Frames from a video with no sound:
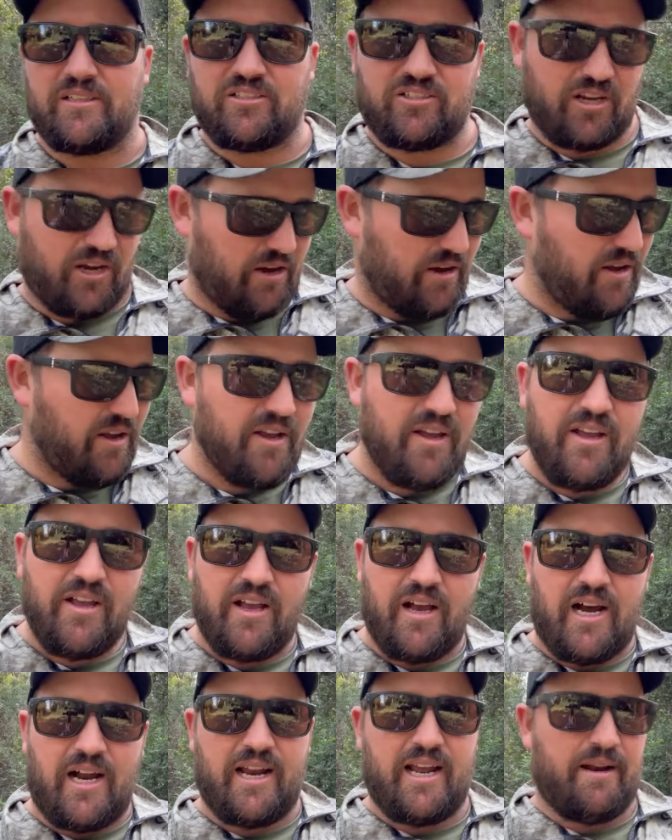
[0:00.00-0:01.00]
So
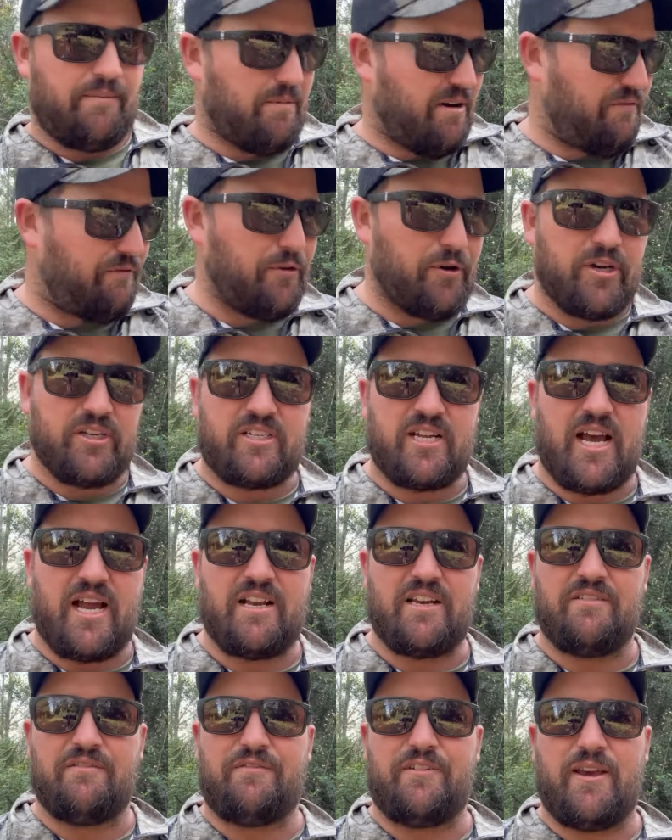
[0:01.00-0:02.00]
I'd had my first hunt
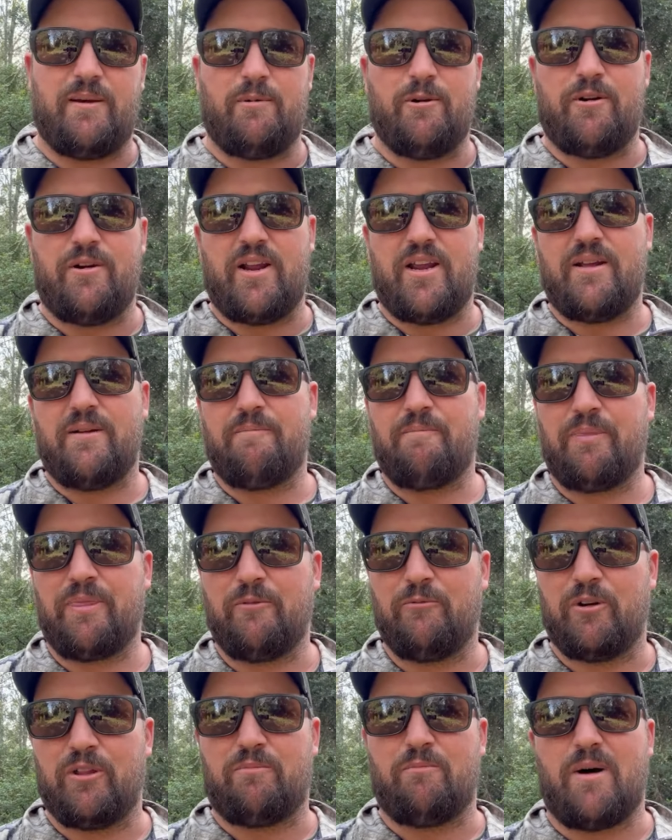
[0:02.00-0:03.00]
in February
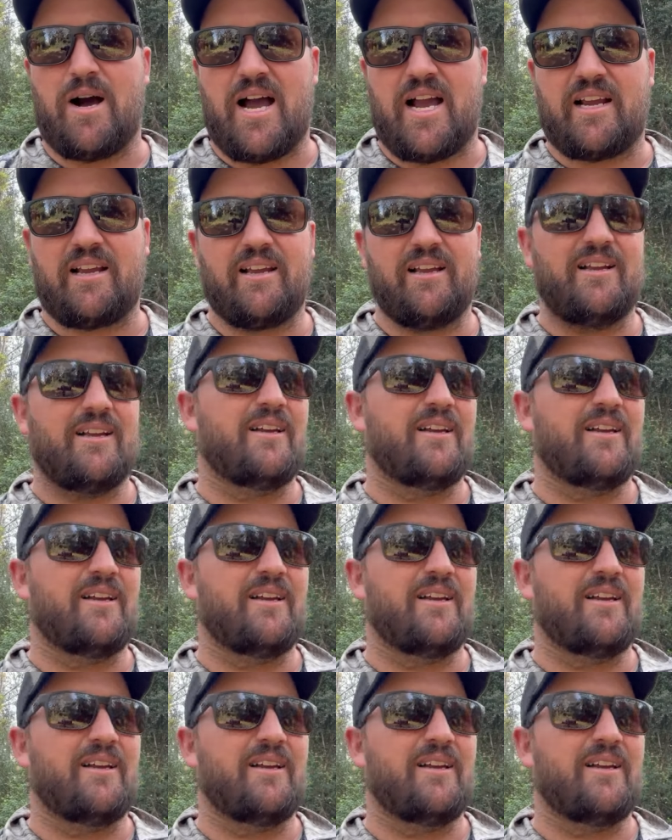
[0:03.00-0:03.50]
with Mike,